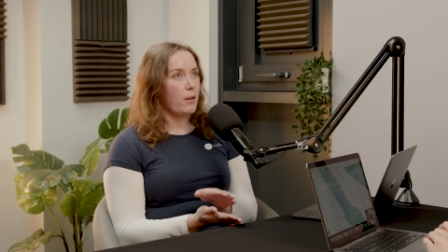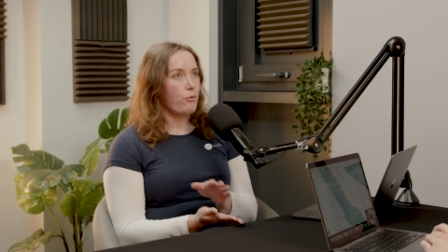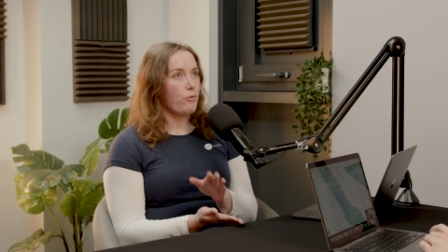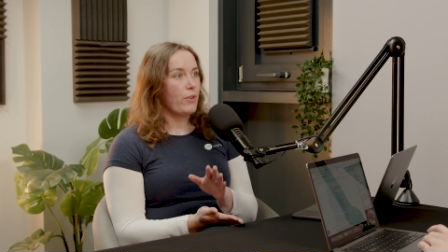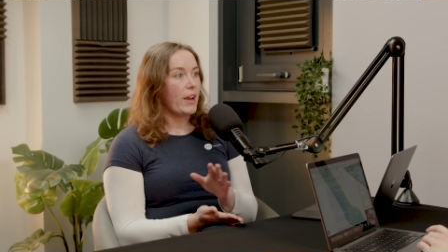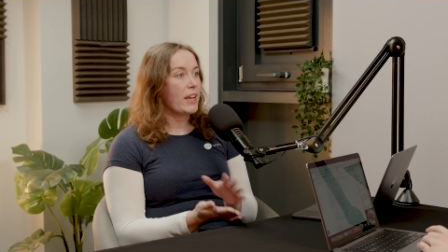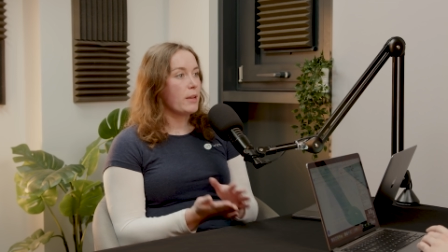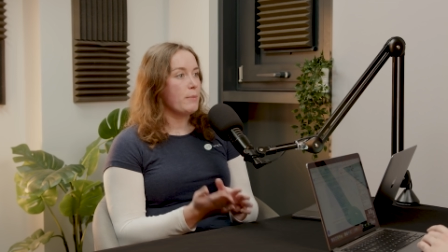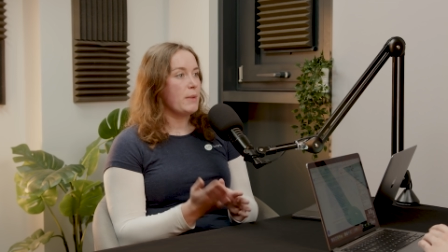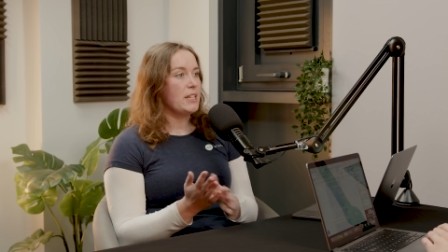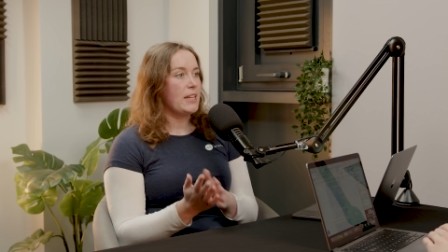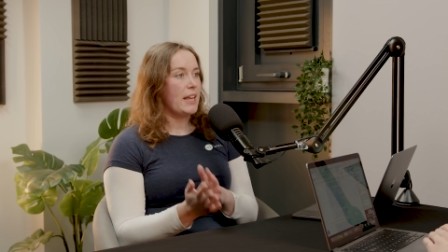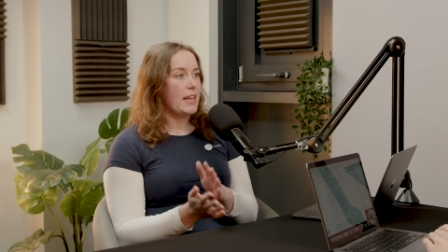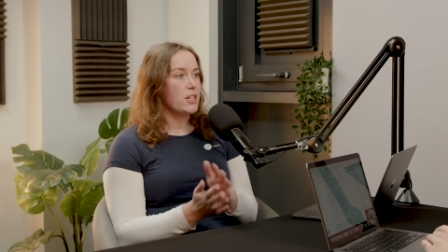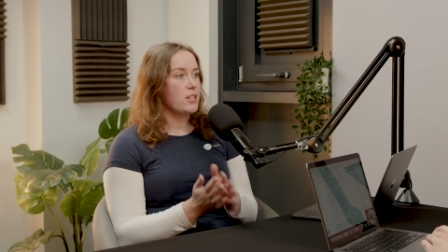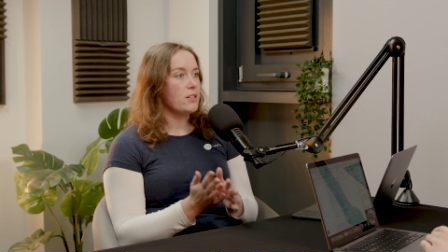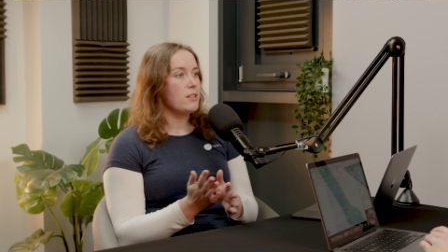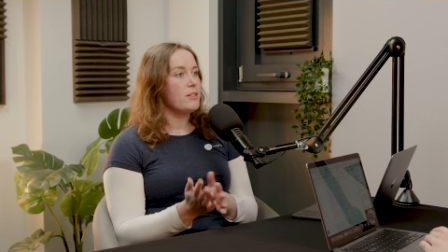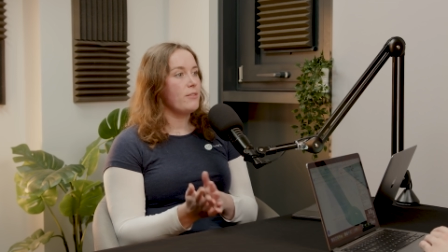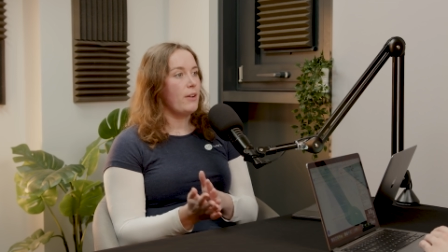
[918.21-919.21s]

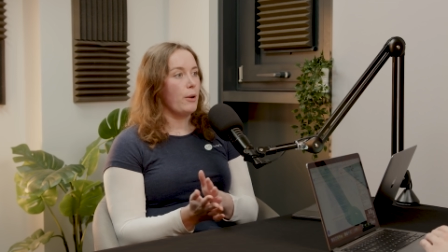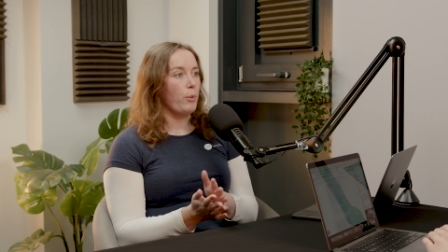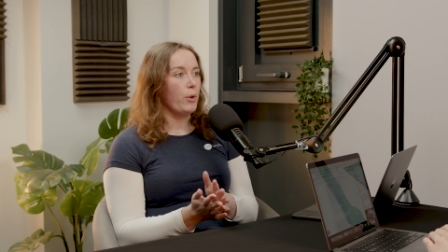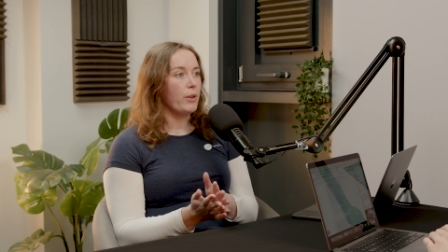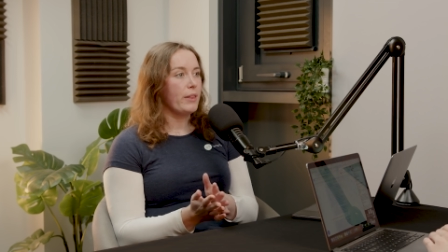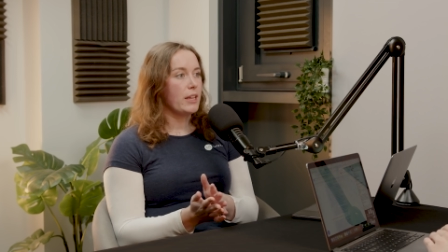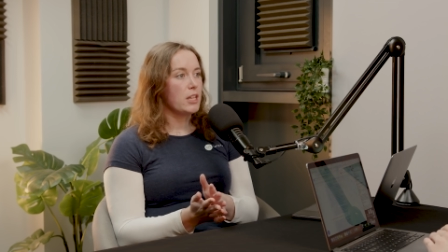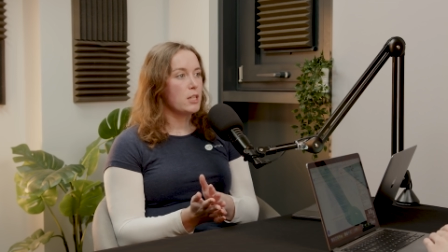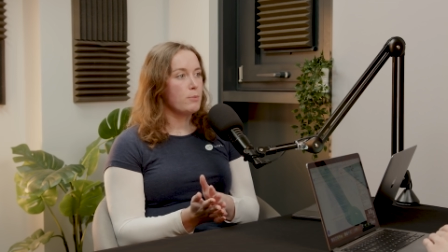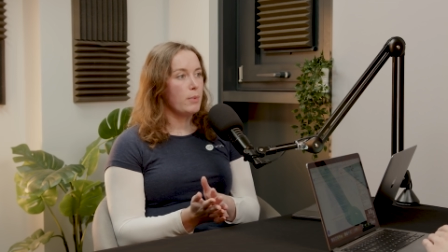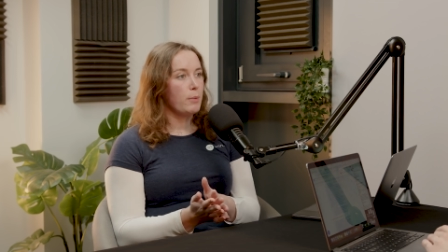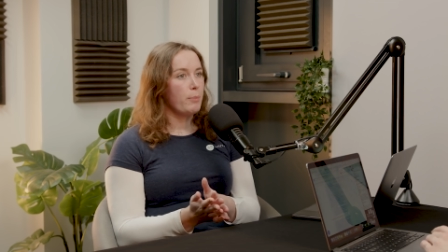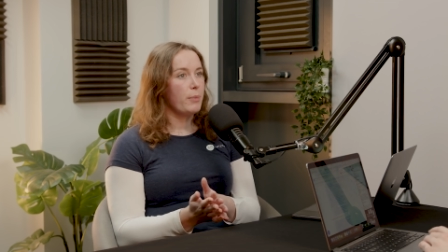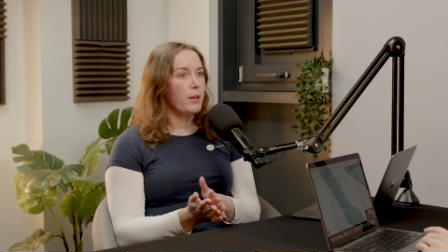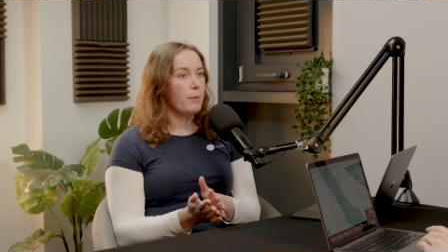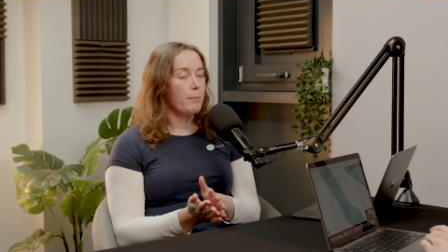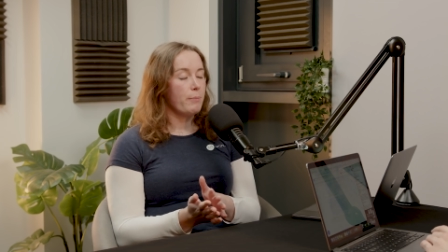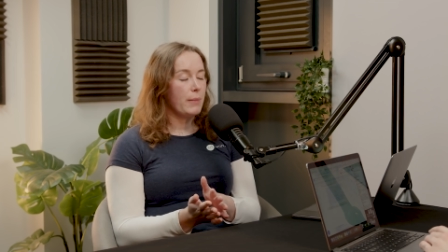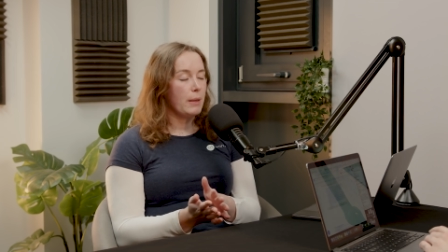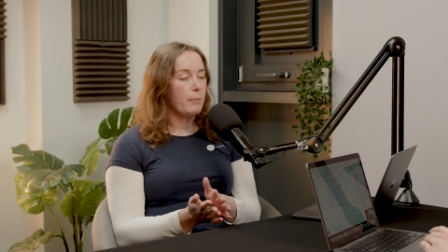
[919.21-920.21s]
recommendations around what they should
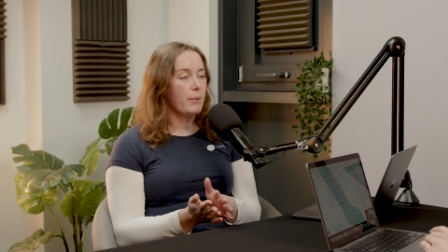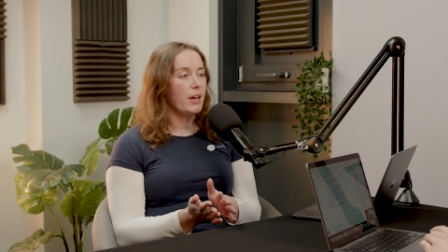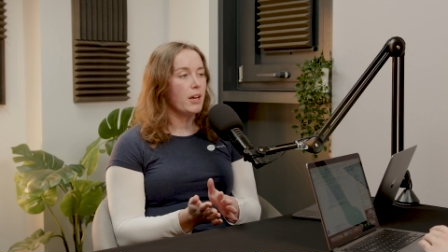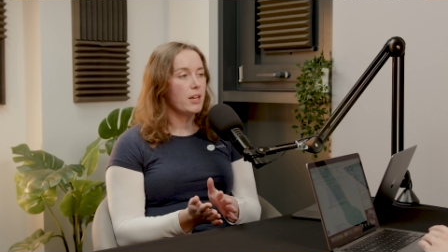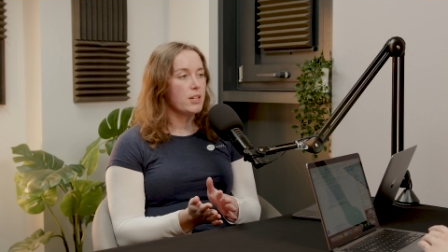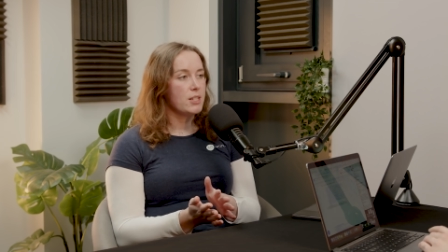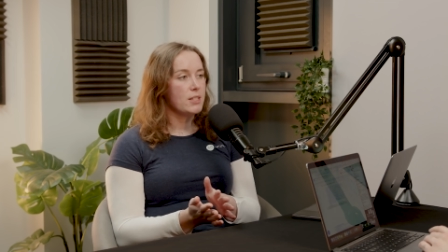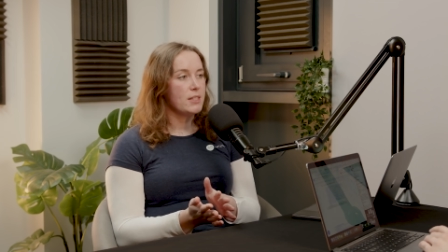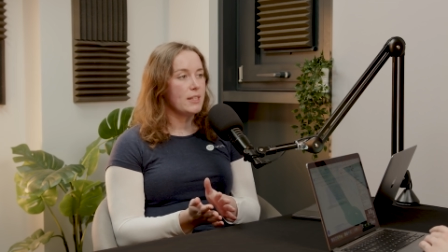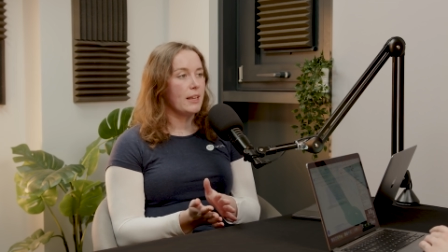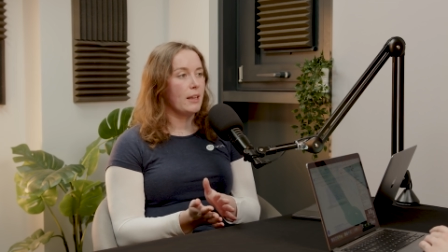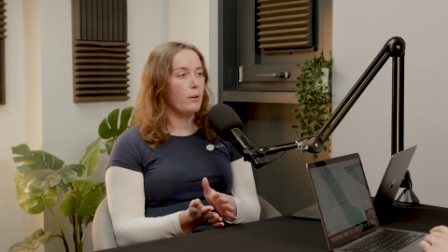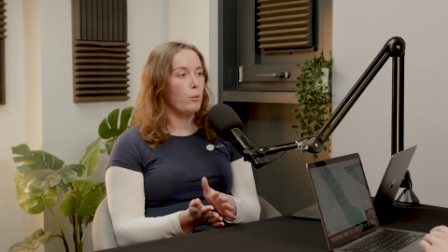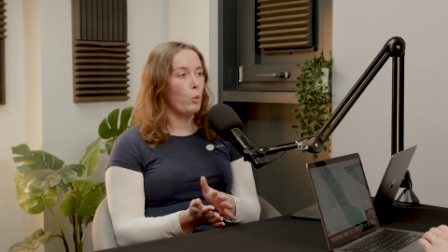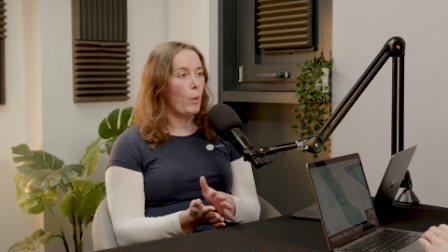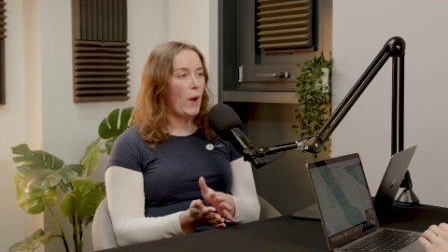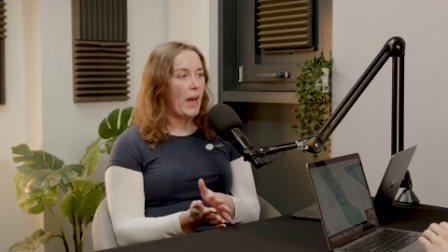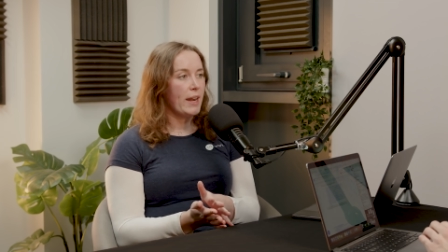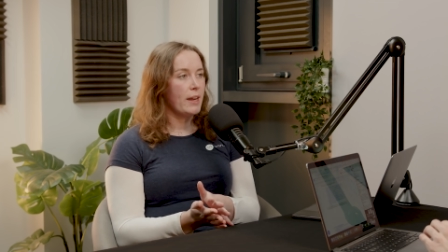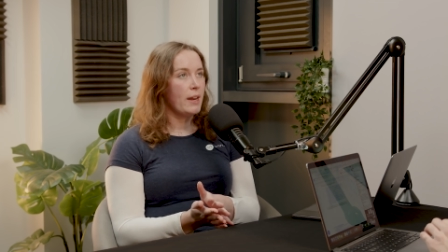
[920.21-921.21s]
be purchasing
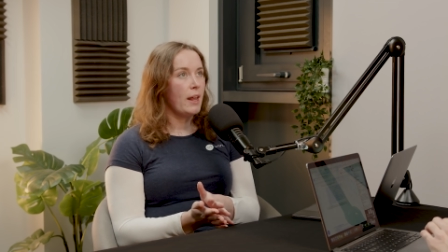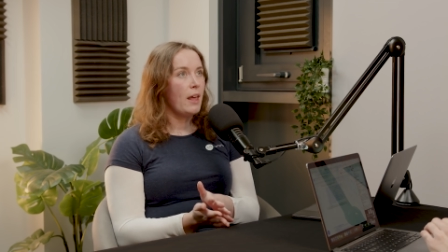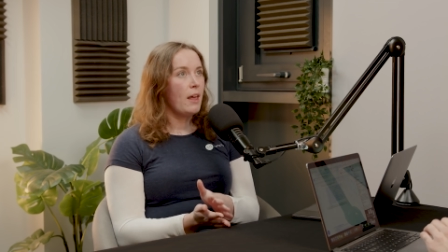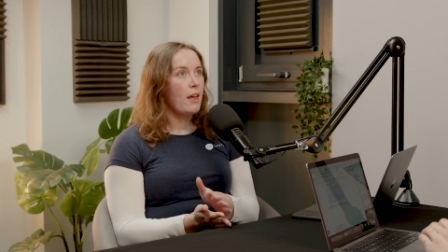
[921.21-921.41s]
and when.